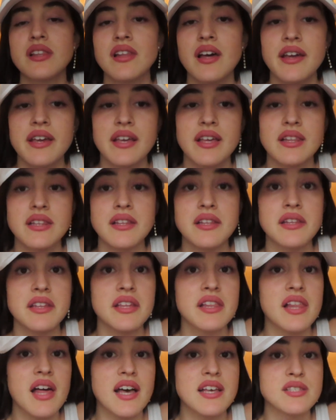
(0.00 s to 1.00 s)
like Lili
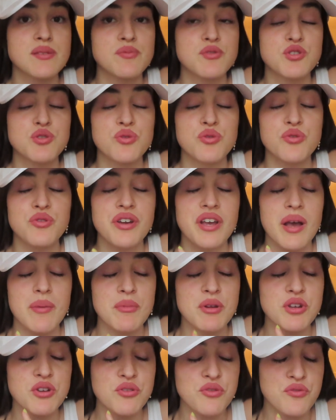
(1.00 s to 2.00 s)
Claspe jewelry.
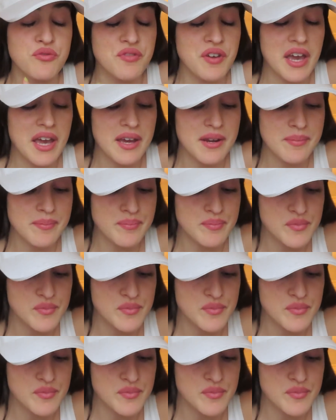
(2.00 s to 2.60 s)
I'm a new fan.